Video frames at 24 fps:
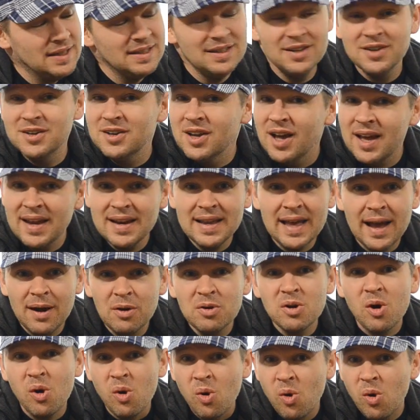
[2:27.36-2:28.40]
you're not
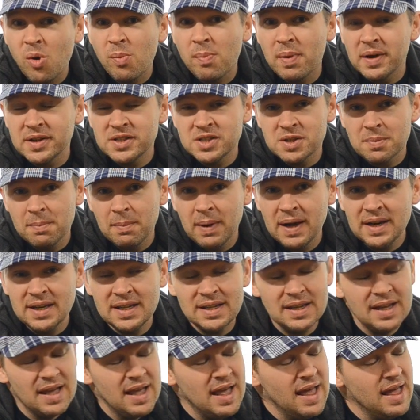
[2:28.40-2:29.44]
out a whole bunch of
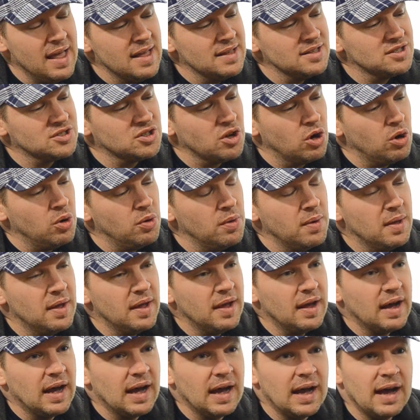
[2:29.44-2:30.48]
money. So
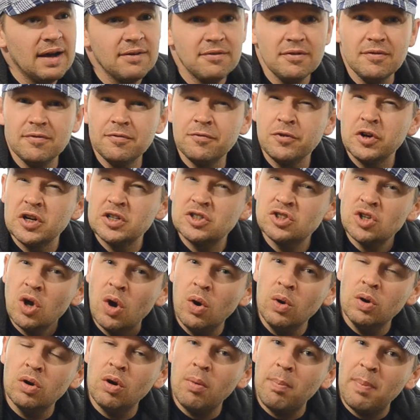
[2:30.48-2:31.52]
uh, for a
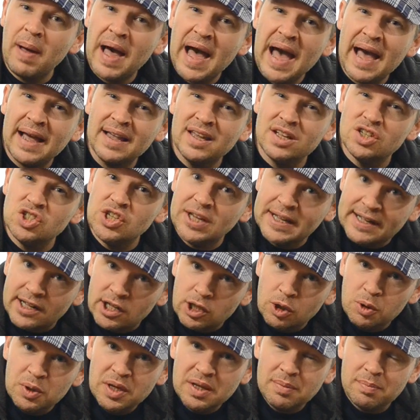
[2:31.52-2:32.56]
total package,
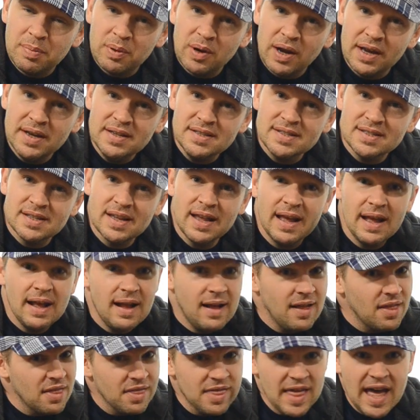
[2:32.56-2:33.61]
including price,
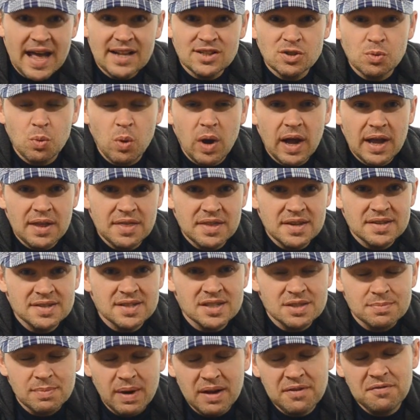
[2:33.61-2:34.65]
that's why this
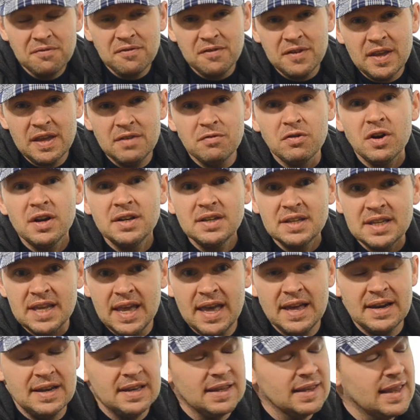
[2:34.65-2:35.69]
is my favorite
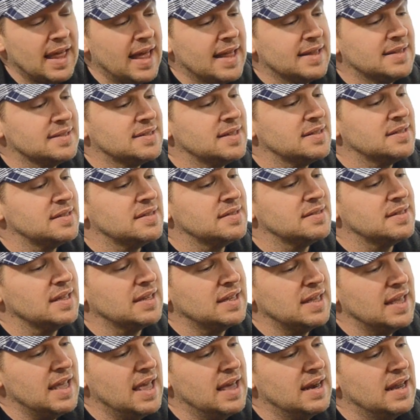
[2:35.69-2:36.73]
Canon lens. This is the
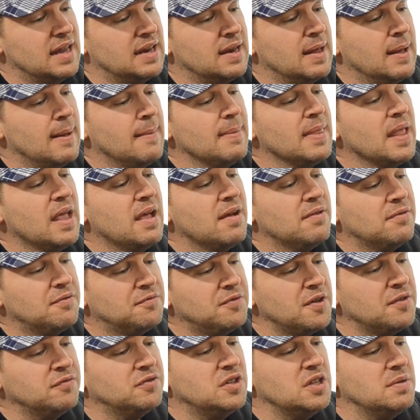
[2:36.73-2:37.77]
Canon
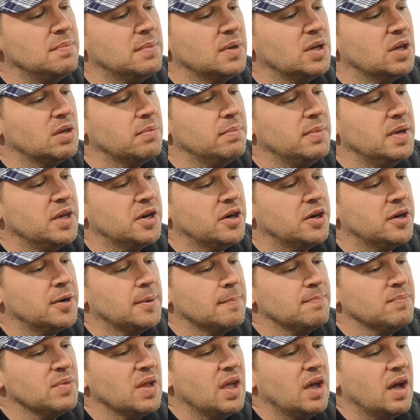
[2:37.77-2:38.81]
50 millimeter.
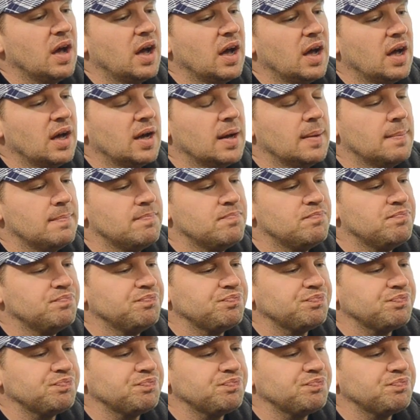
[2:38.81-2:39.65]
Um,